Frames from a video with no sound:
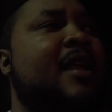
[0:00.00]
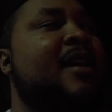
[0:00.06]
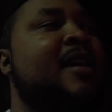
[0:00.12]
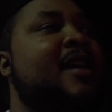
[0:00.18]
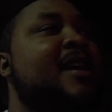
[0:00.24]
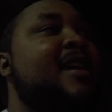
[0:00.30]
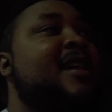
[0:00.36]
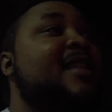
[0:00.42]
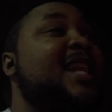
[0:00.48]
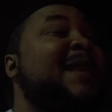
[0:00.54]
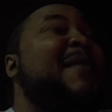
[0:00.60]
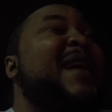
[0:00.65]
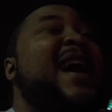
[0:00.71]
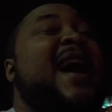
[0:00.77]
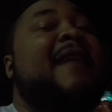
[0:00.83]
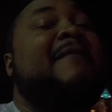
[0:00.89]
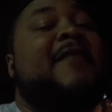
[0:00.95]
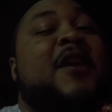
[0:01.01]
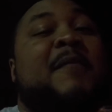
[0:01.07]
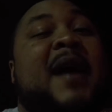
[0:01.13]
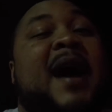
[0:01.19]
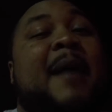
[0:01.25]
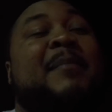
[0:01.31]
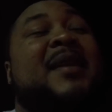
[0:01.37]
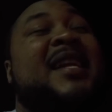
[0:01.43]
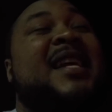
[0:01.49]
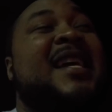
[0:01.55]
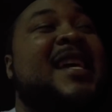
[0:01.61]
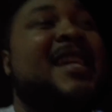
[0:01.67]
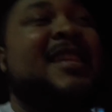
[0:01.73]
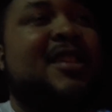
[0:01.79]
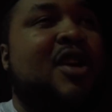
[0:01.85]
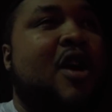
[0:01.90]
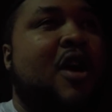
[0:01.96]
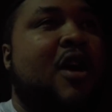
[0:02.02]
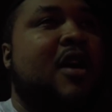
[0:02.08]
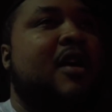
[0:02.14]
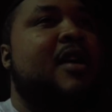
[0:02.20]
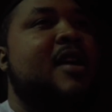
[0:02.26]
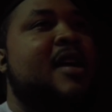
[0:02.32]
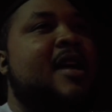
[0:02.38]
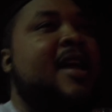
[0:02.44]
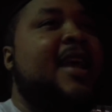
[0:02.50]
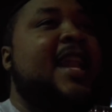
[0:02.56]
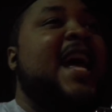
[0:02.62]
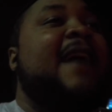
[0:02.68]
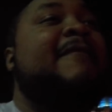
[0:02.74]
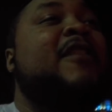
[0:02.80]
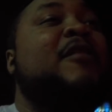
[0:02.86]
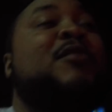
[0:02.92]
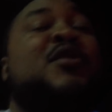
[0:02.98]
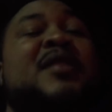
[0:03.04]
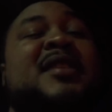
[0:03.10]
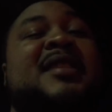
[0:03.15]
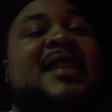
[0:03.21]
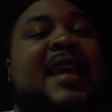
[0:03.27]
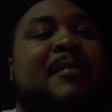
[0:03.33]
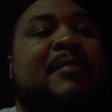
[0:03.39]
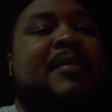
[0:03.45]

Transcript: Then I'm going to have him hop in his car and have him do the same